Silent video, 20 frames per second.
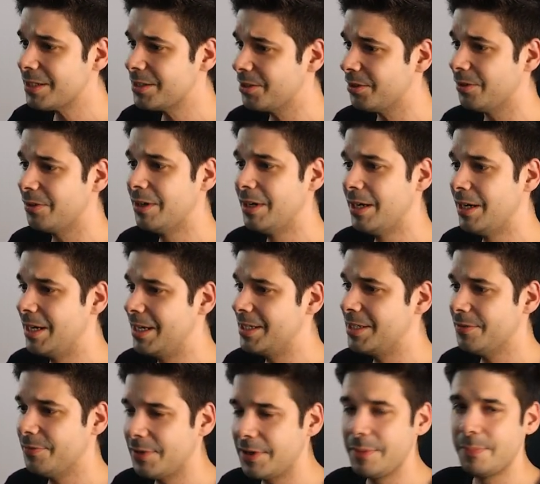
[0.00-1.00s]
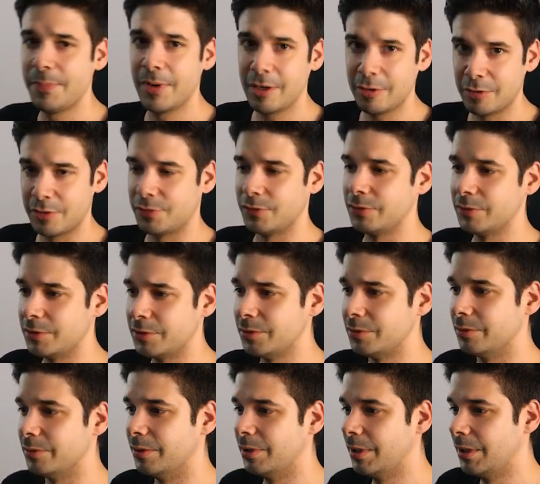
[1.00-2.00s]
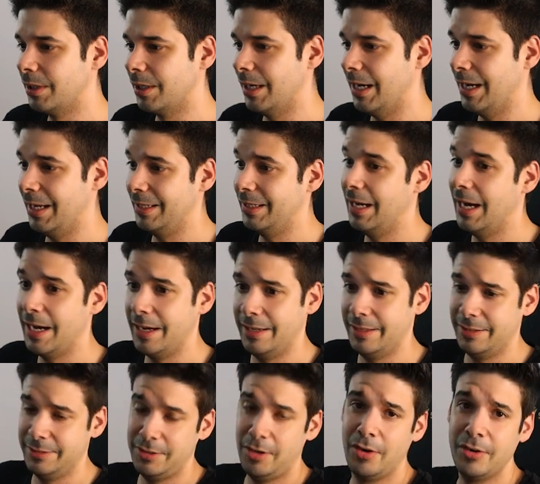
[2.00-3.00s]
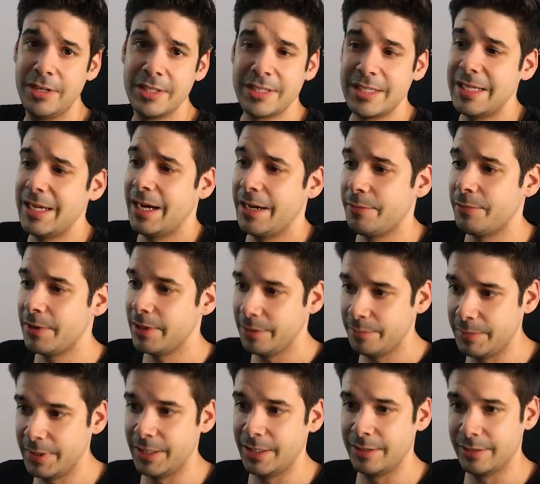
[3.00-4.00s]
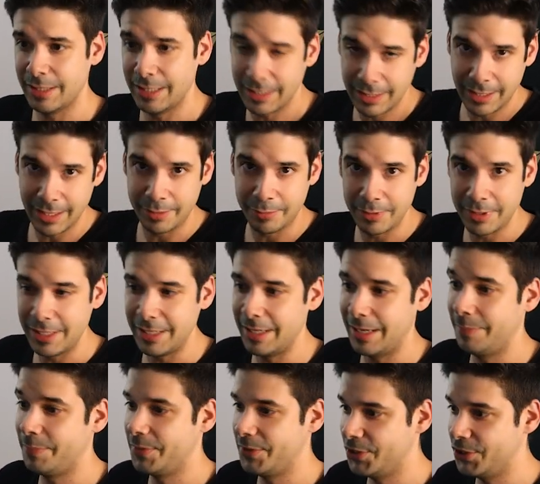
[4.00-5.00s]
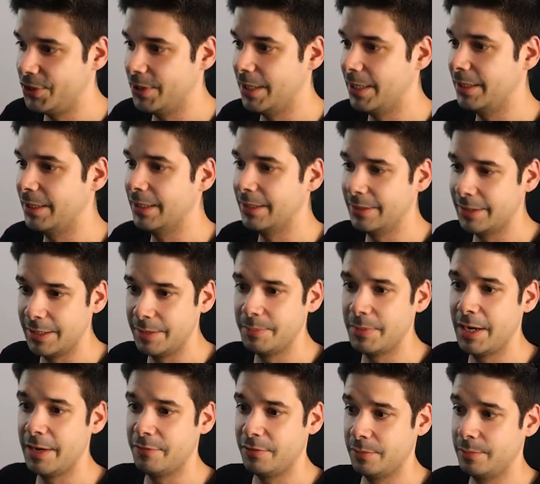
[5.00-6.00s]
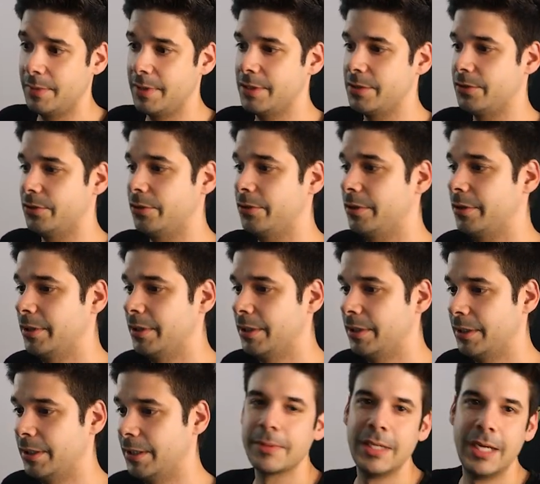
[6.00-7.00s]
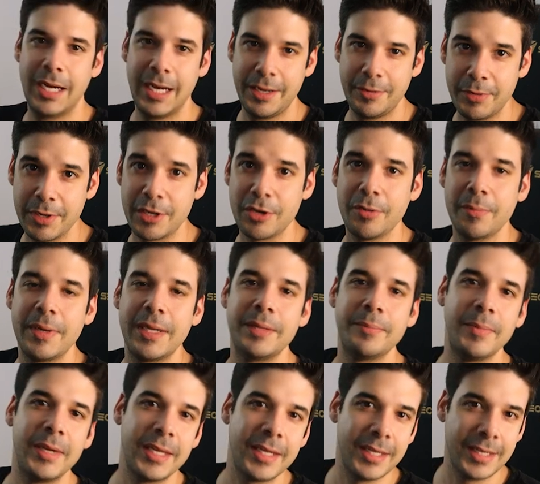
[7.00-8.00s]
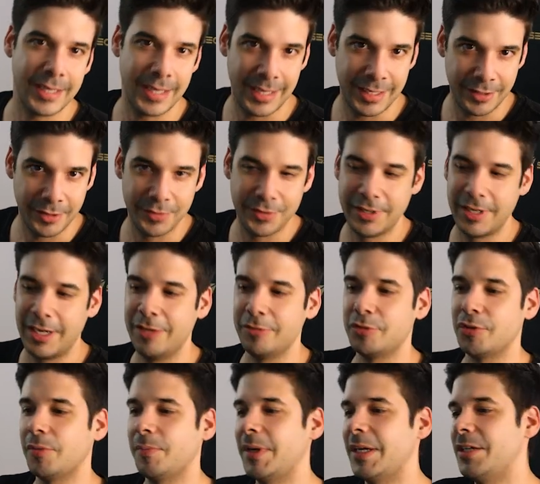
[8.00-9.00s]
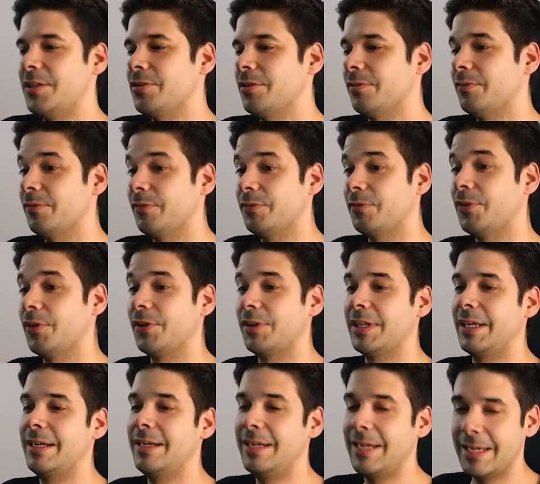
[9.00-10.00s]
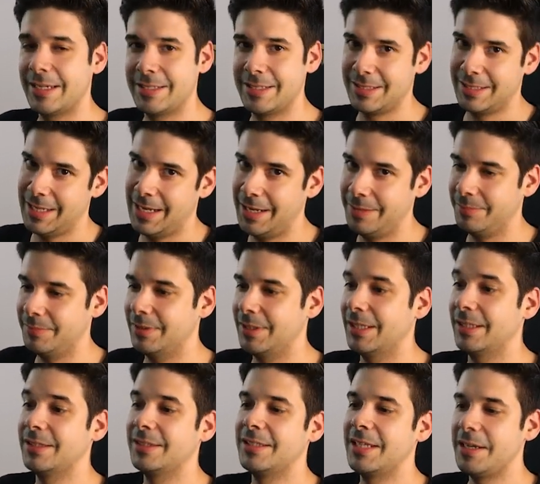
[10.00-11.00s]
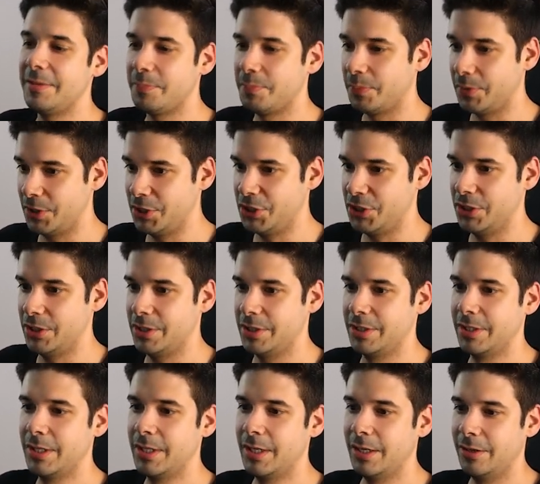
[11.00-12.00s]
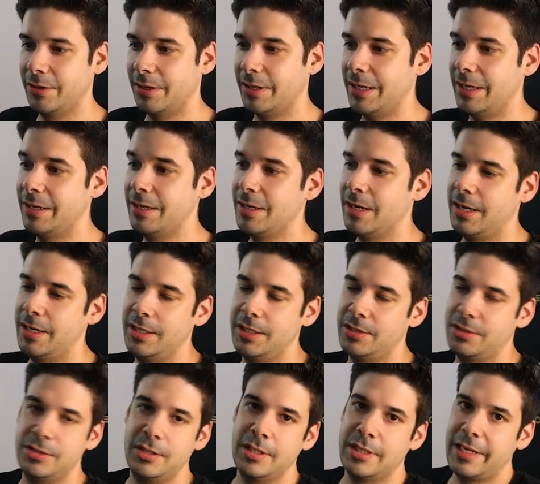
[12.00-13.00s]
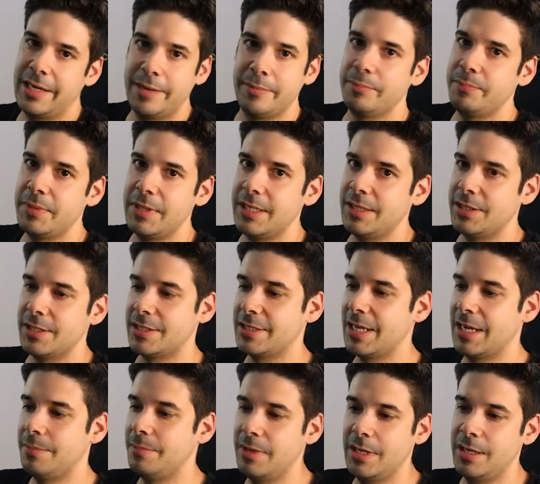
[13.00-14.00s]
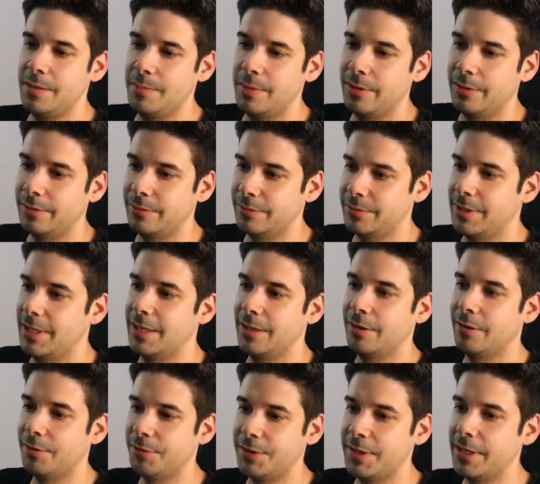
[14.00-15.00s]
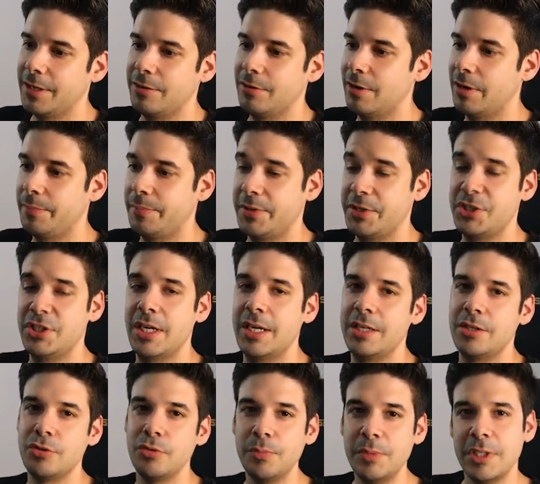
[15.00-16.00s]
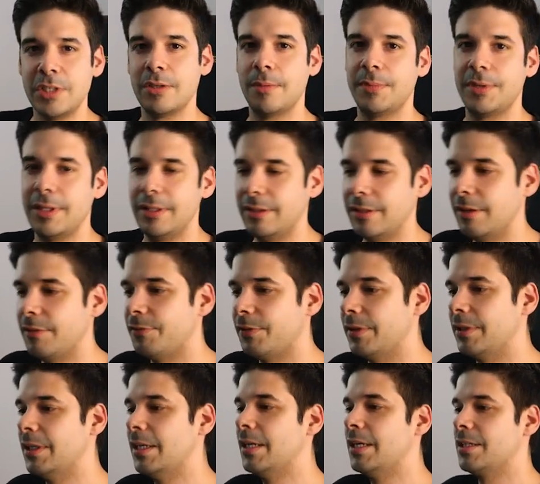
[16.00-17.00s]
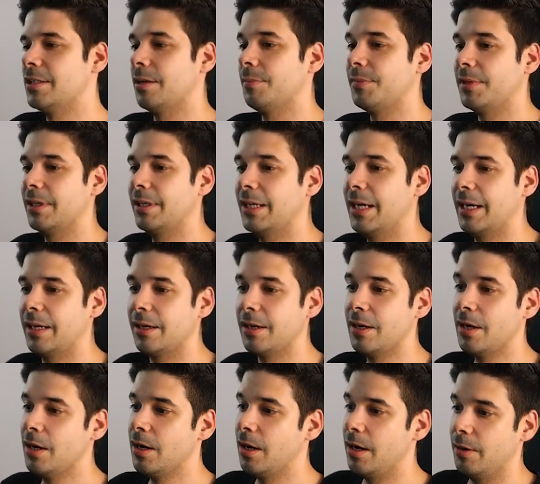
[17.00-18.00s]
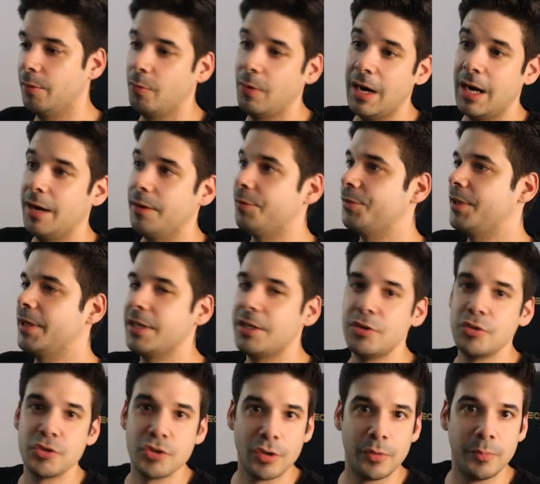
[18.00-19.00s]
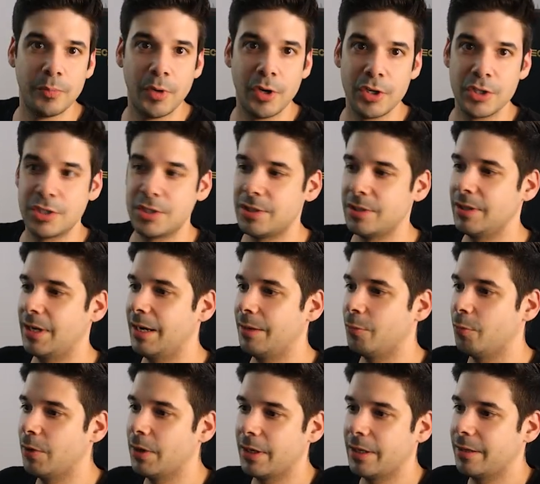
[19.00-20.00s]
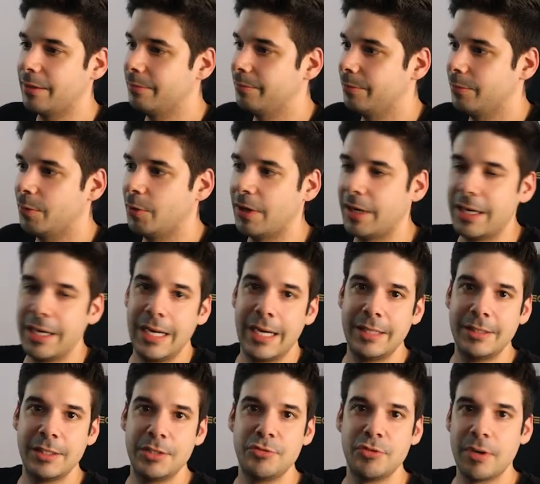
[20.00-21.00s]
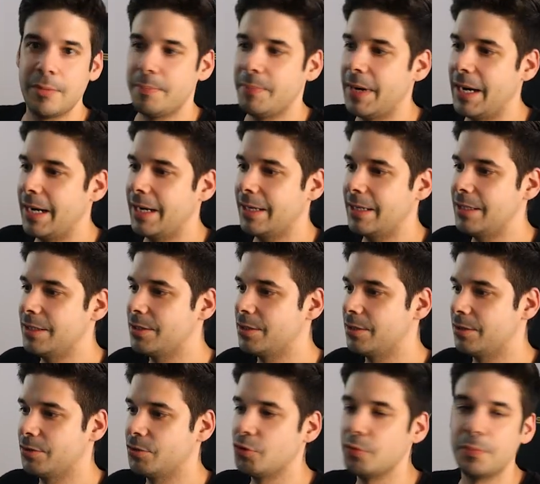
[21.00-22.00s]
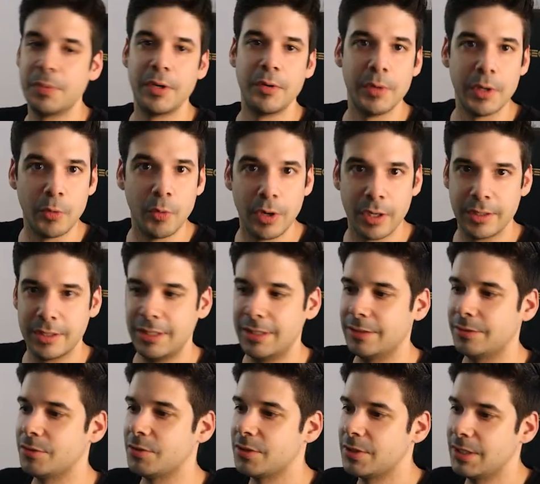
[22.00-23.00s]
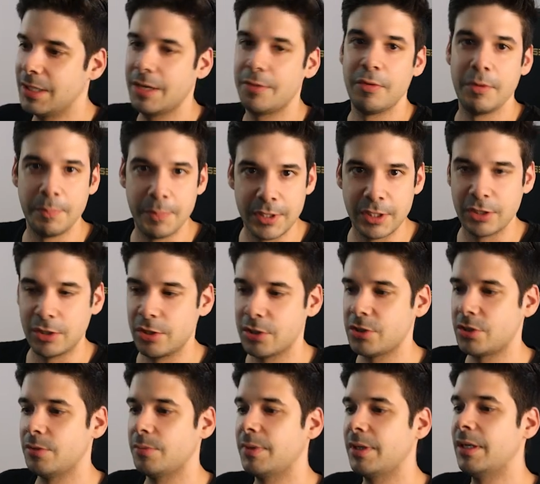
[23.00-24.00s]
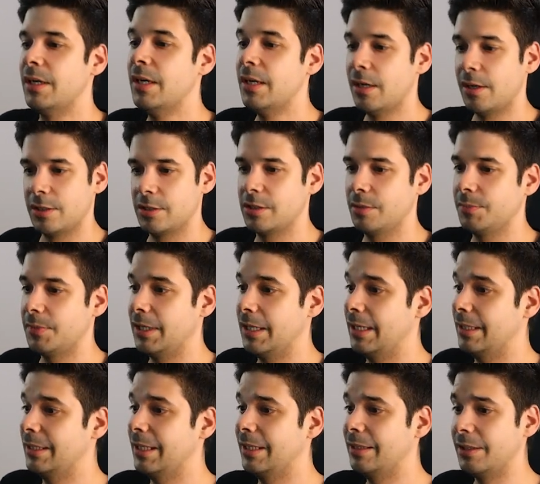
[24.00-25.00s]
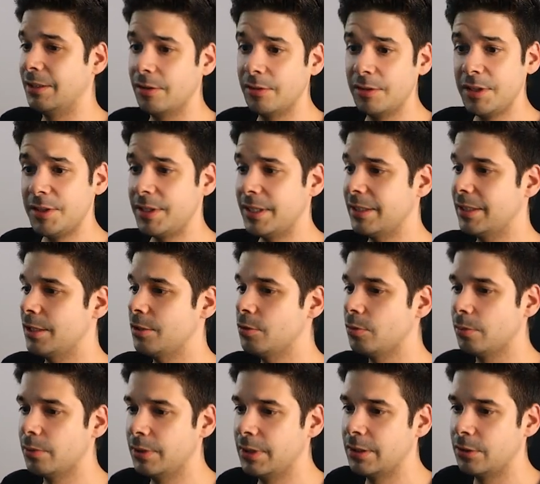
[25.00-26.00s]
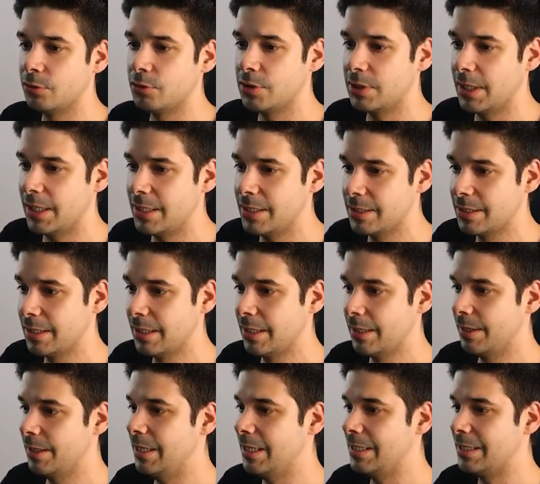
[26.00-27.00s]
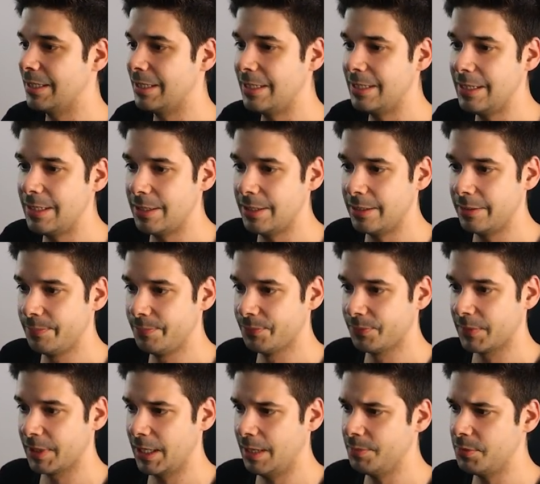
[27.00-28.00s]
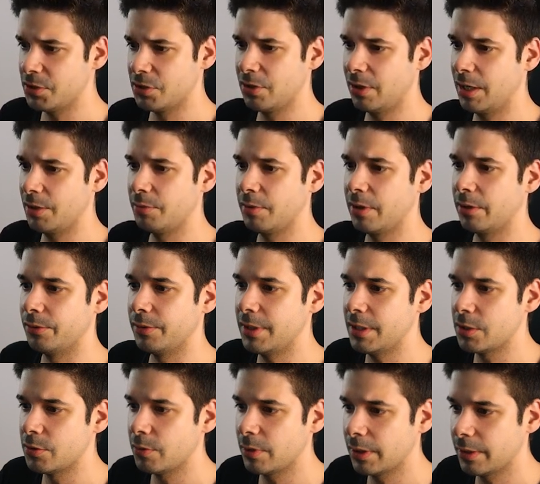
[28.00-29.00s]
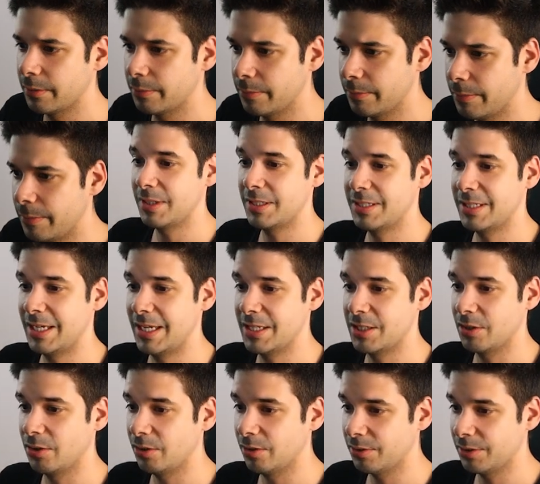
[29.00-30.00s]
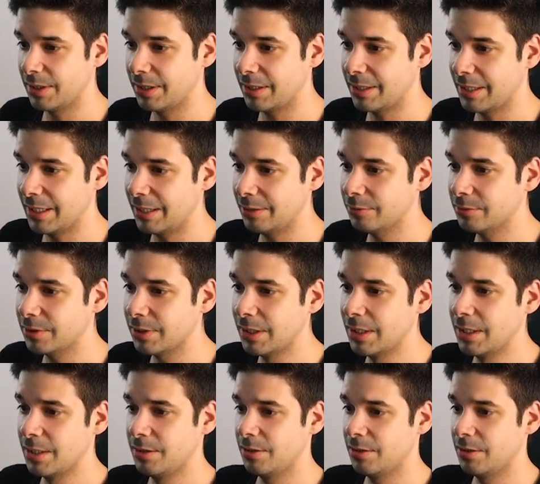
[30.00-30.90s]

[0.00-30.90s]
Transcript: So it's a very powerful tool. And honestly, I really mean it. I really appreciate that they buy from my store. I recommend making another automation for the next time that they purchase. Okay, it can be the same email saying, Oh, thank you, I appreciate it. it should be something different, something like, Wow, thank you so much. We're glad that you're back. It's super rewarding to see a repeat customer or something like that. The only thing that you will need to change is here. I'm just gonna do it on this one where it says order count.